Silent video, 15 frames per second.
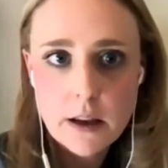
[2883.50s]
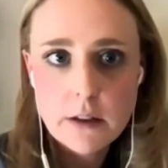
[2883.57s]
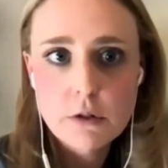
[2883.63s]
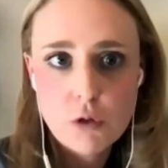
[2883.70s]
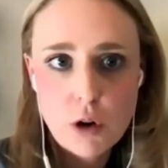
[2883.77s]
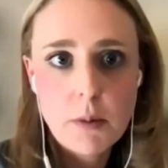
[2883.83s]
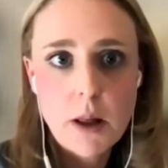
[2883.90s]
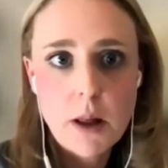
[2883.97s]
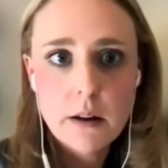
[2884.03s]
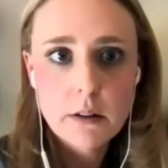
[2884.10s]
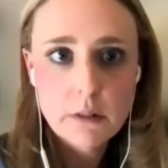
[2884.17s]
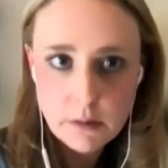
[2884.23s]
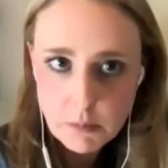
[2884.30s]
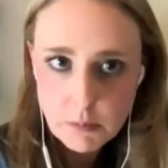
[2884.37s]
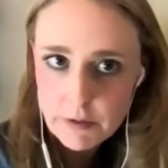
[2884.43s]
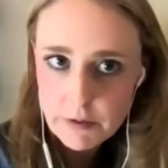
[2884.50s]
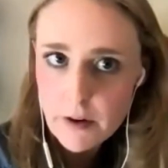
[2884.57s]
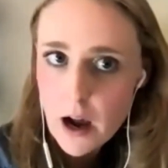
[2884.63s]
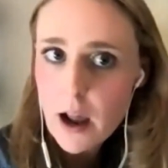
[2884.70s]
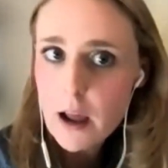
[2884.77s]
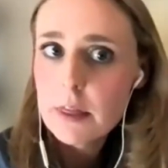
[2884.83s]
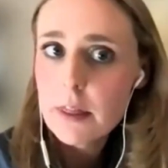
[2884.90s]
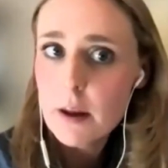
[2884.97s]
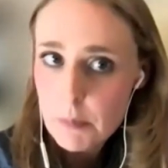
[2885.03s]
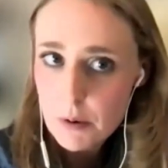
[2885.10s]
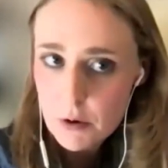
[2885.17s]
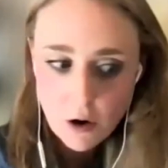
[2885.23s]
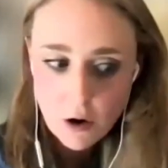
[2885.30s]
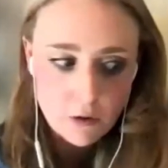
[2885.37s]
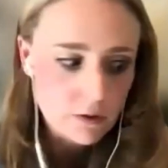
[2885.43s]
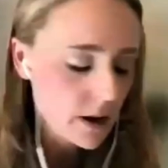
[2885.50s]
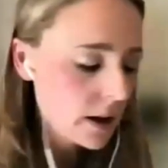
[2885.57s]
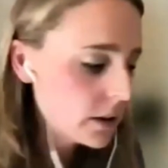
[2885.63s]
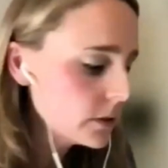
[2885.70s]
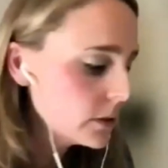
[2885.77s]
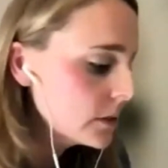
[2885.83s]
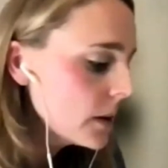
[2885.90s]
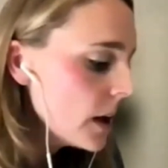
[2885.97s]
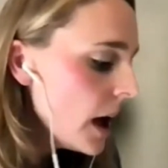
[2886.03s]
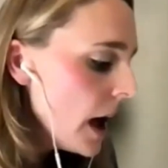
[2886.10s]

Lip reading: streamline and simplify the process.